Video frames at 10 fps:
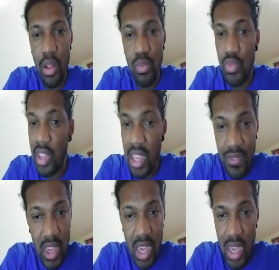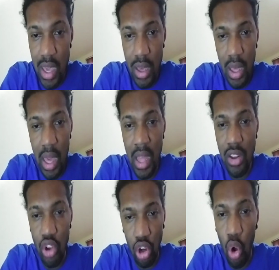TV in
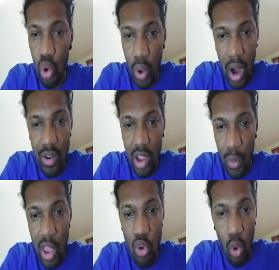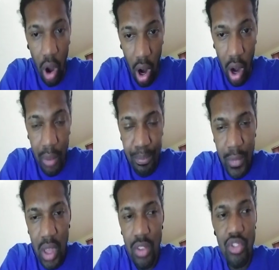your local area where you are.
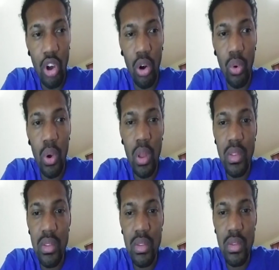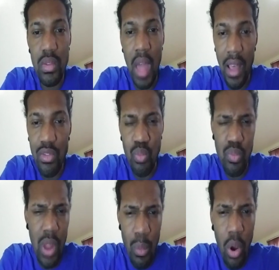So
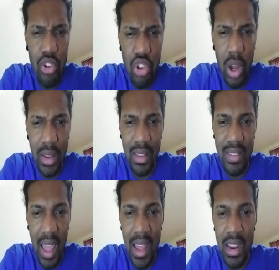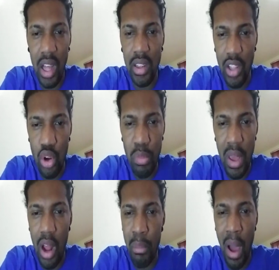they want you to understand a little
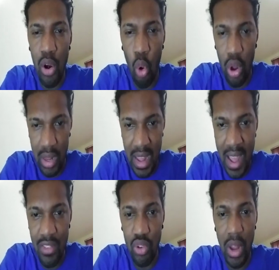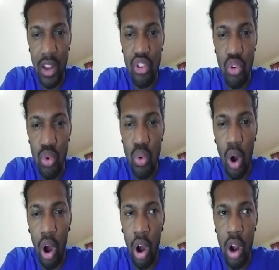bit about all of that, so that you
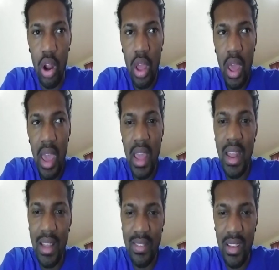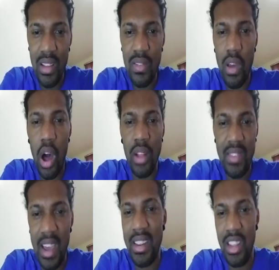are, in essence, a
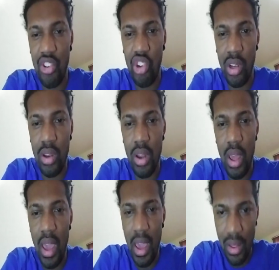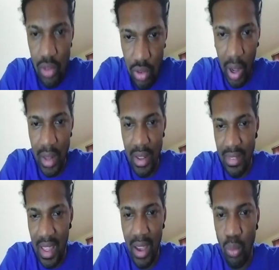technician to
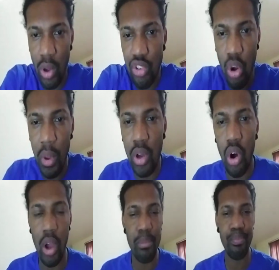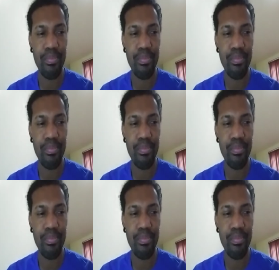understand what's going on.